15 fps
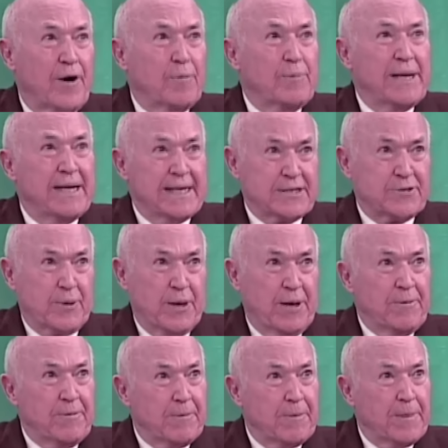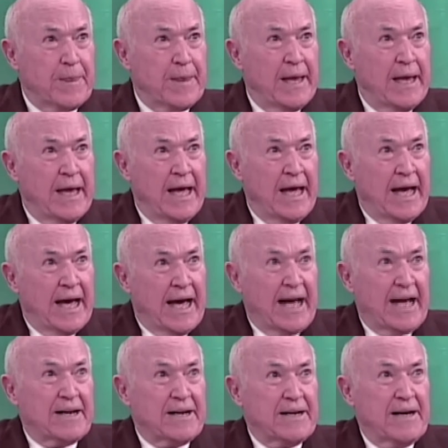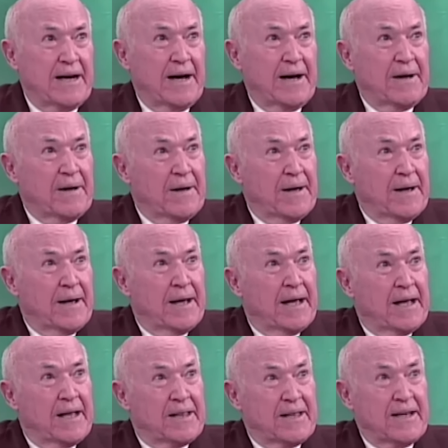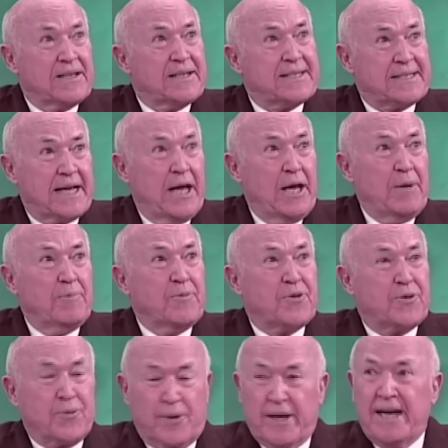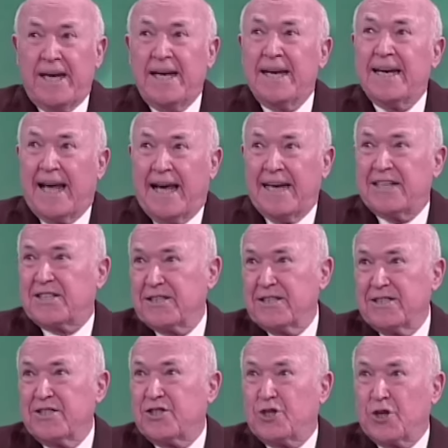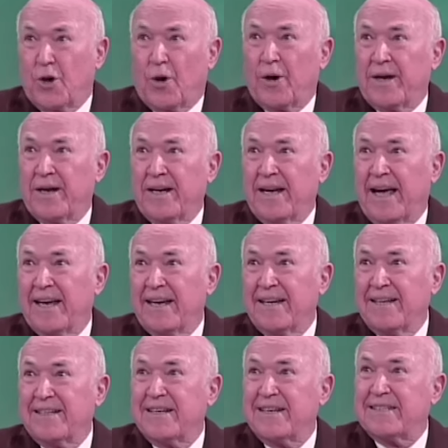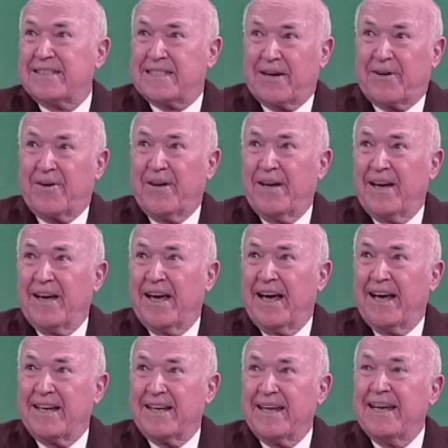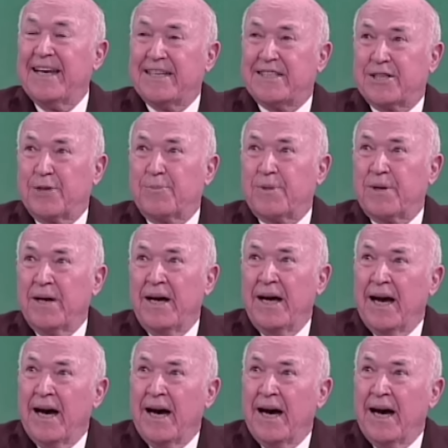from Israel, and the same three nations, Jordan and Syria and Egypt,